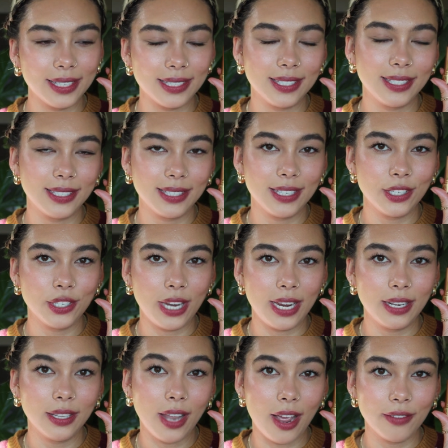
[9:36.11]
this is the
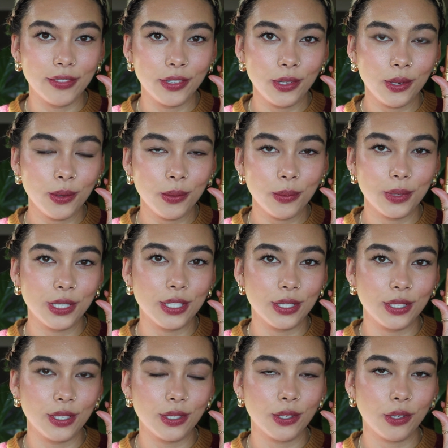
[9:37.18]
shade Lavenue, which
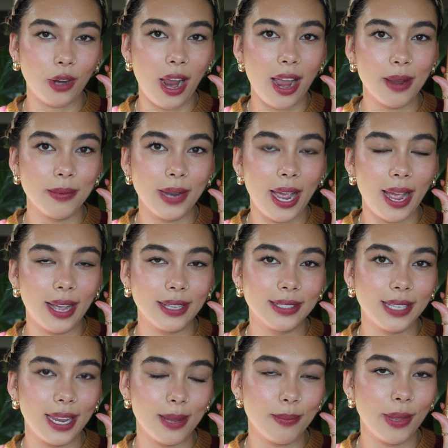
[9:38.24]
is described
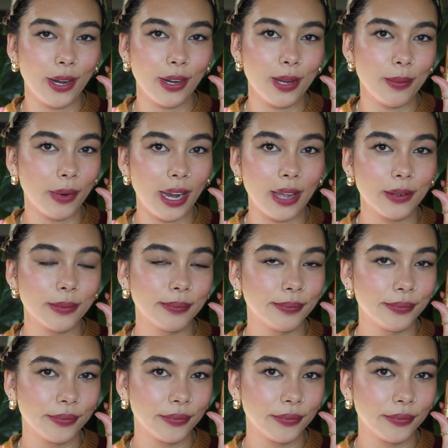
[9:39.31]
as a berry brown.